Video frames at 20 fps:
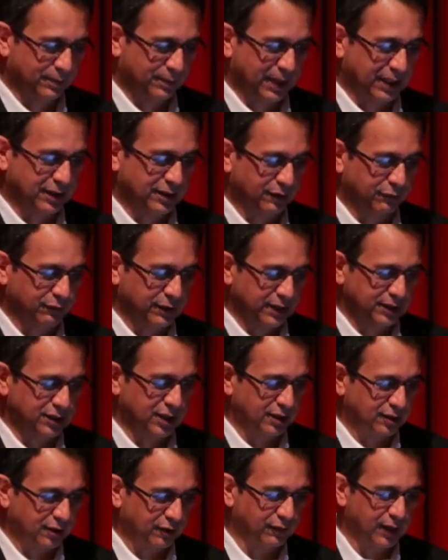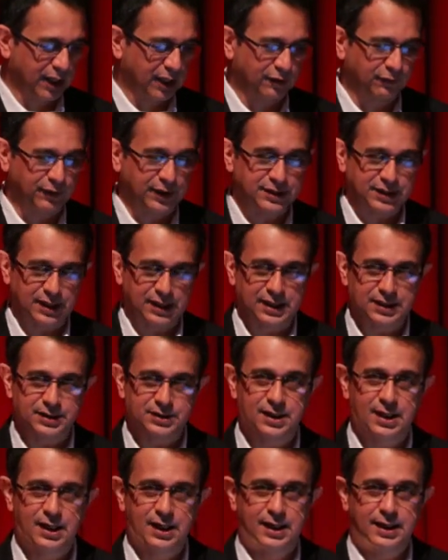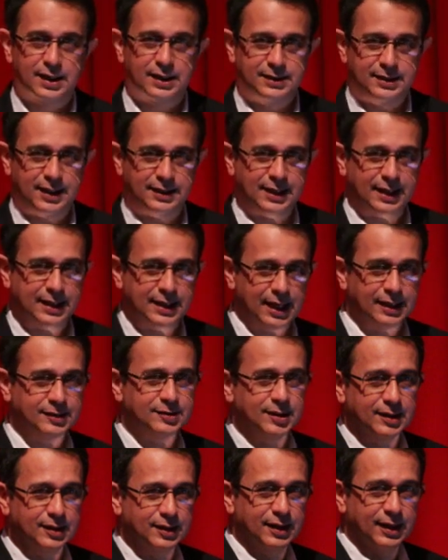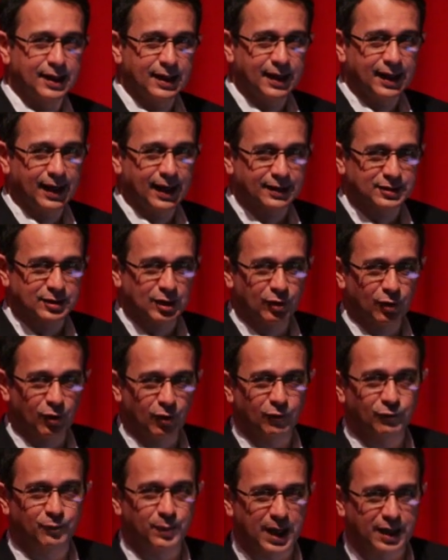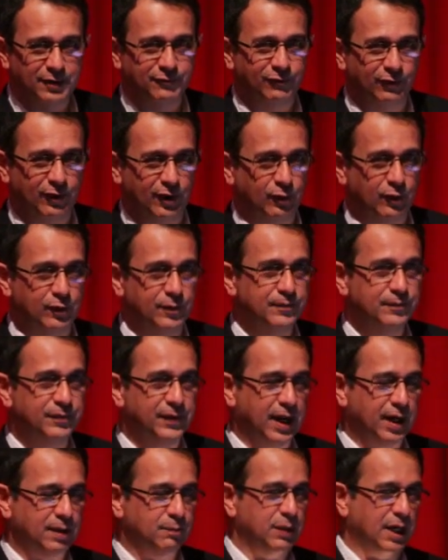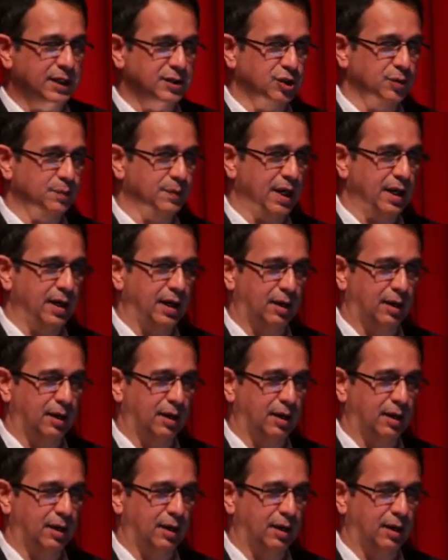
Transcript: But the real reason is that the gut has a lot of blood flow and blood supply.